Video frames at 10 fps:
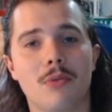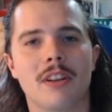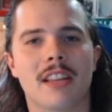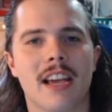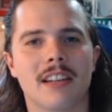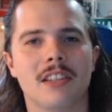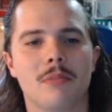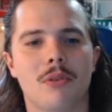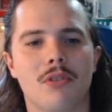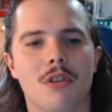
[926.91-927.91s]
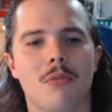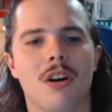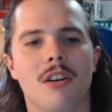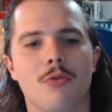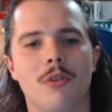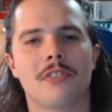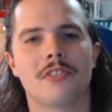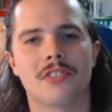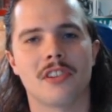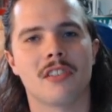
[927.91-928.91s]
when catching Pokemon with
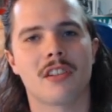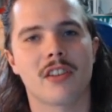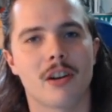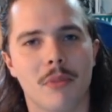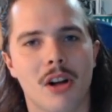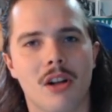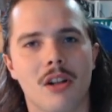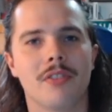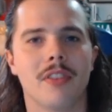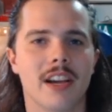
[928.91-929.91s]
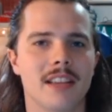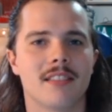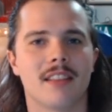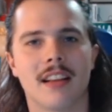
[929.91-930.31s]
certain Curveball, Nice,